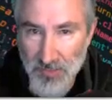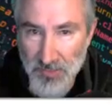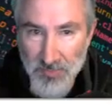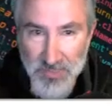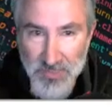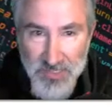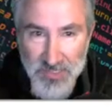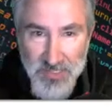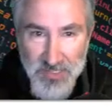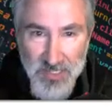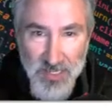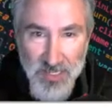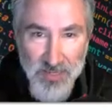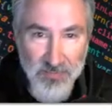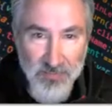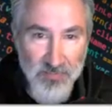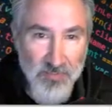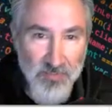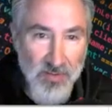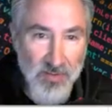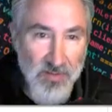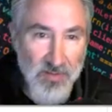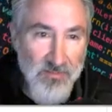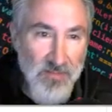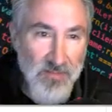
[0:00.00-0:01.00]
to be safe,
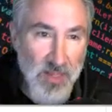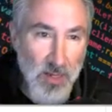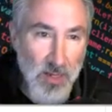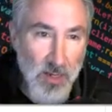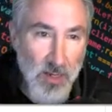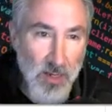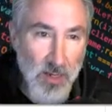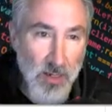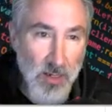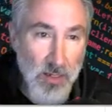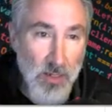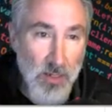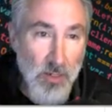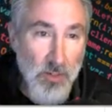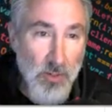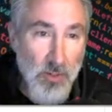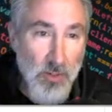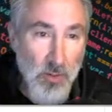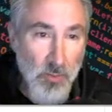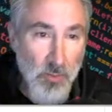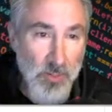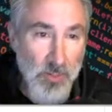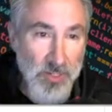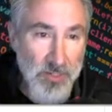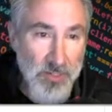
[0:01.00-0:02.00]

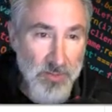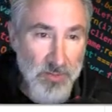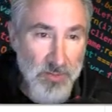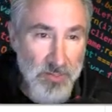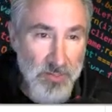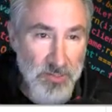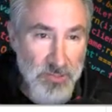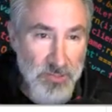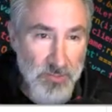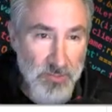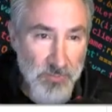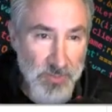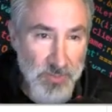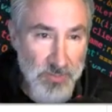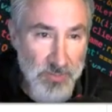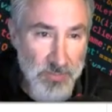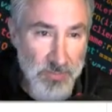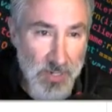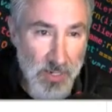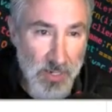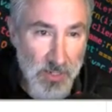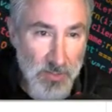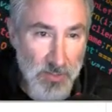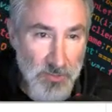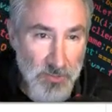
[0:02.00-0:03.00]
go into these three
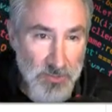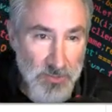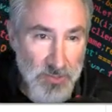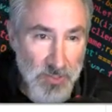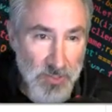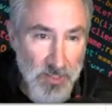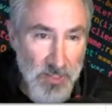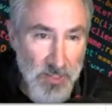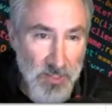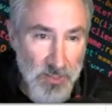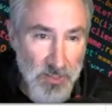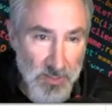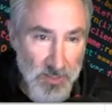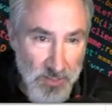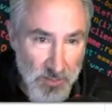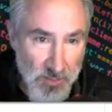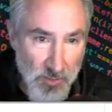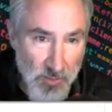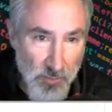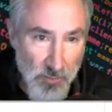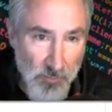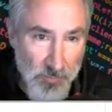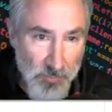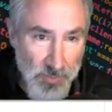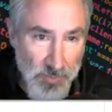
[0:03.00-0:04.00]
bars. Click
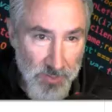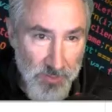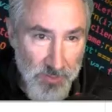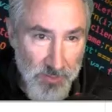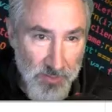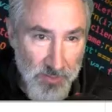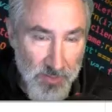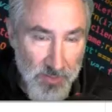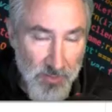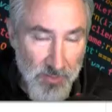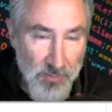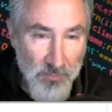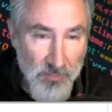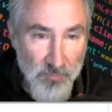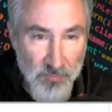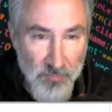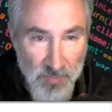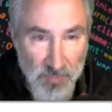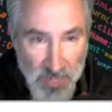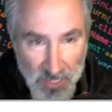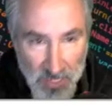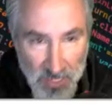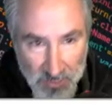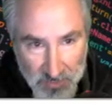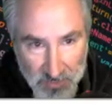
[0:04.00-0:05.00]
open.
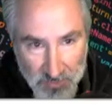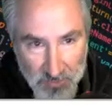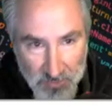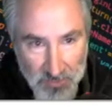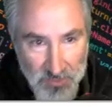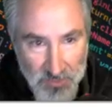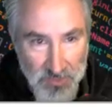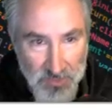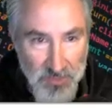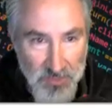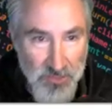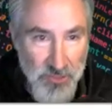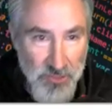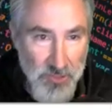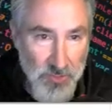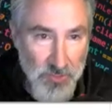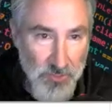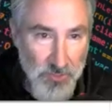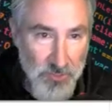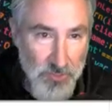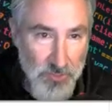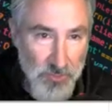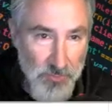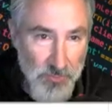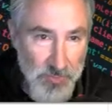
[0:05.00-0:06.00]
Find the Digital
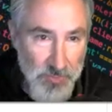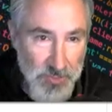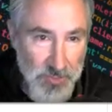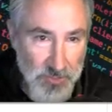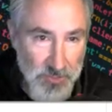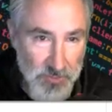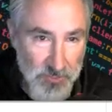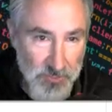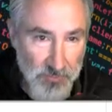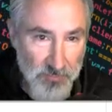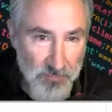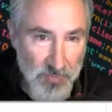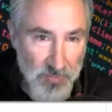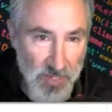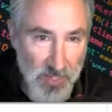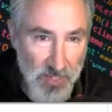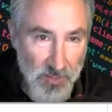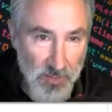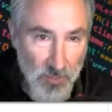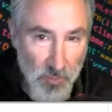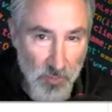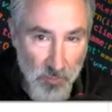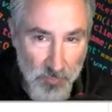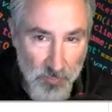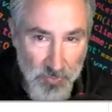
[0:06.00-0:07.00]
Derby 2
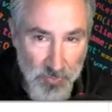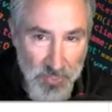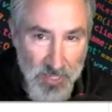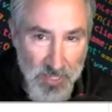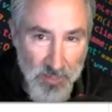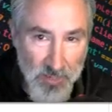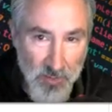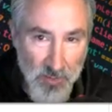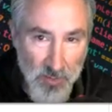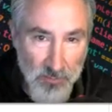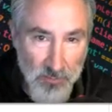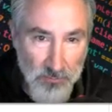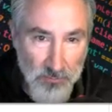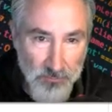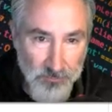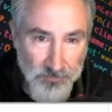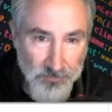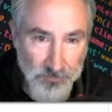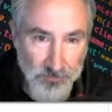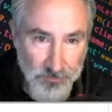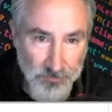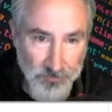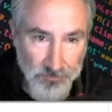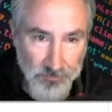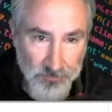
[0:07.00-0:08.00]
file. Open that up.
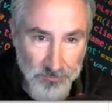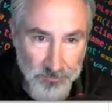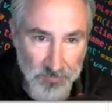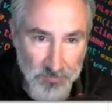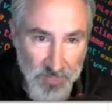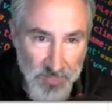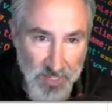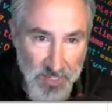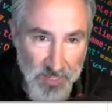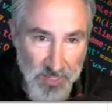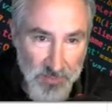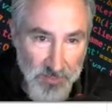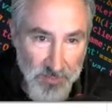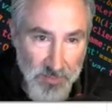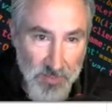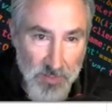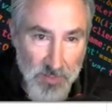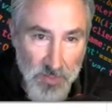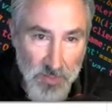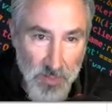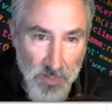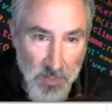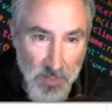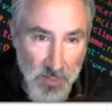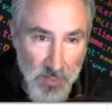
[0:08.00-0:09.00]
Then
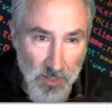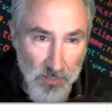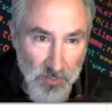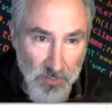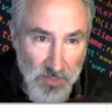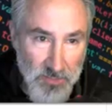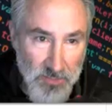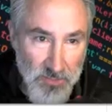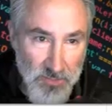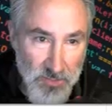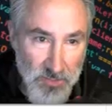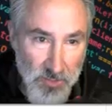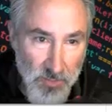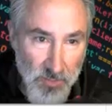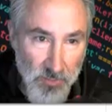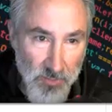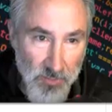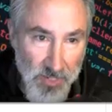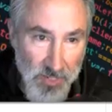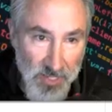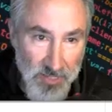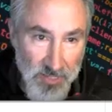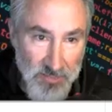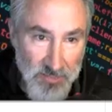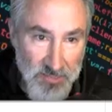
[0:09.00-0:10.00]
let's go
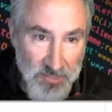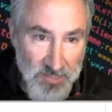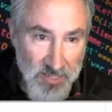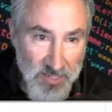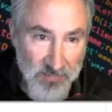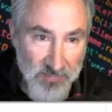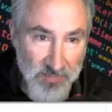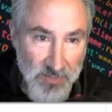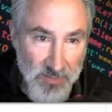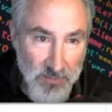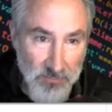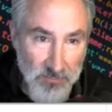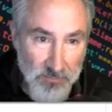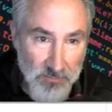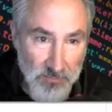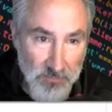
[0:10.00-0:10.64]
and save it